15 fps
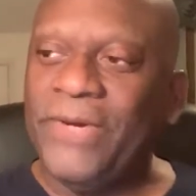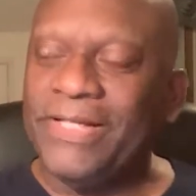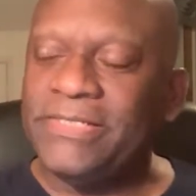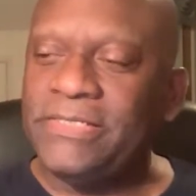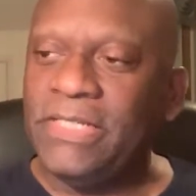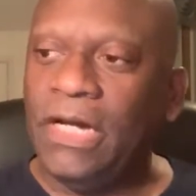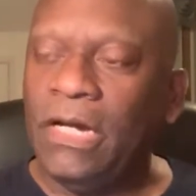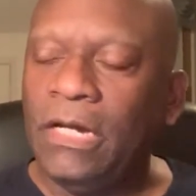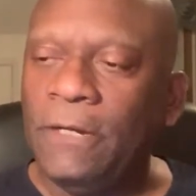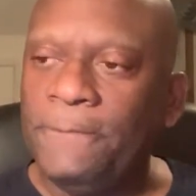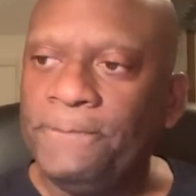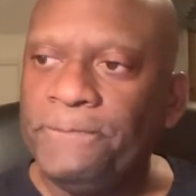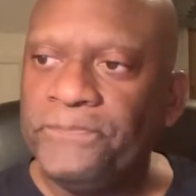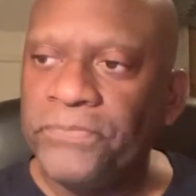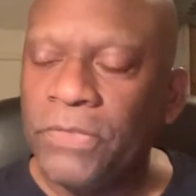but
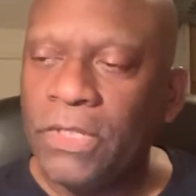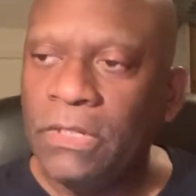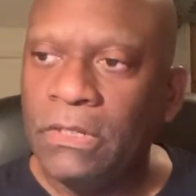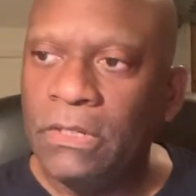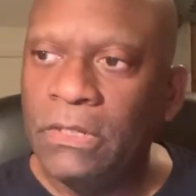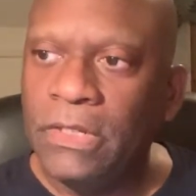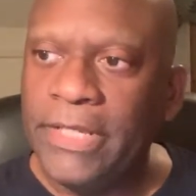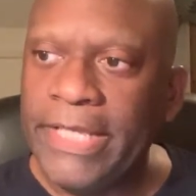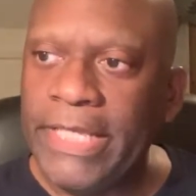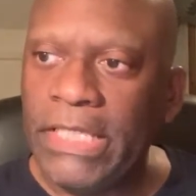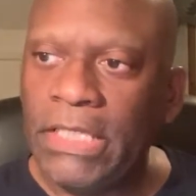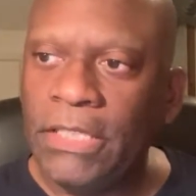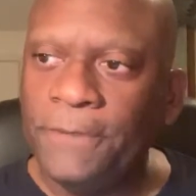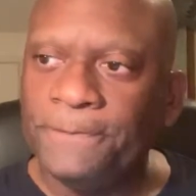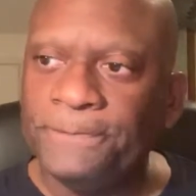um,
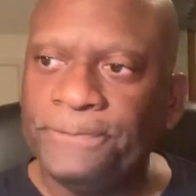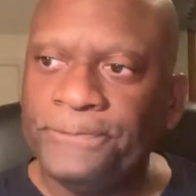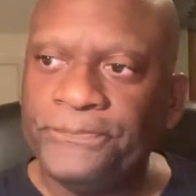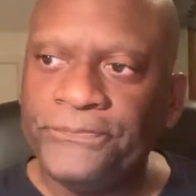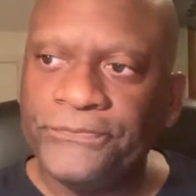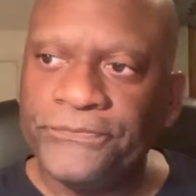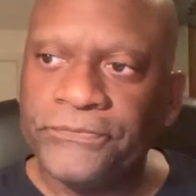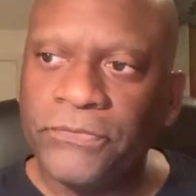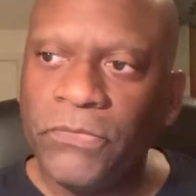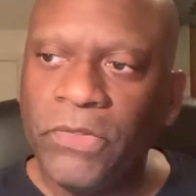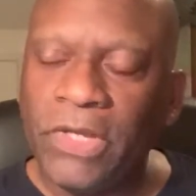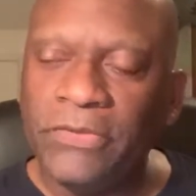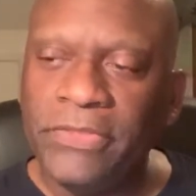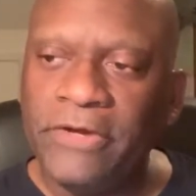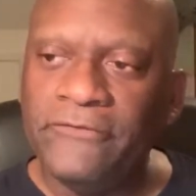he
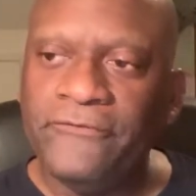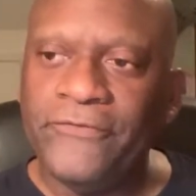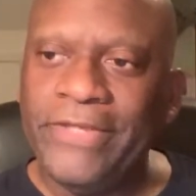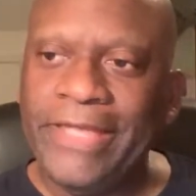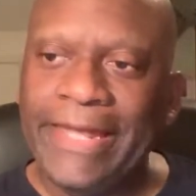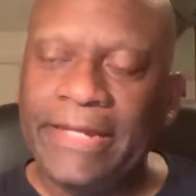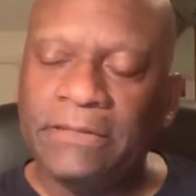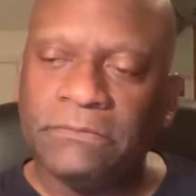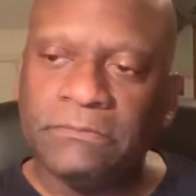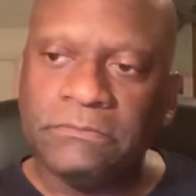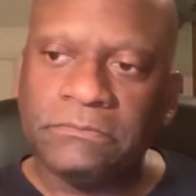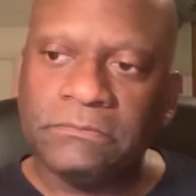I'll never forget it.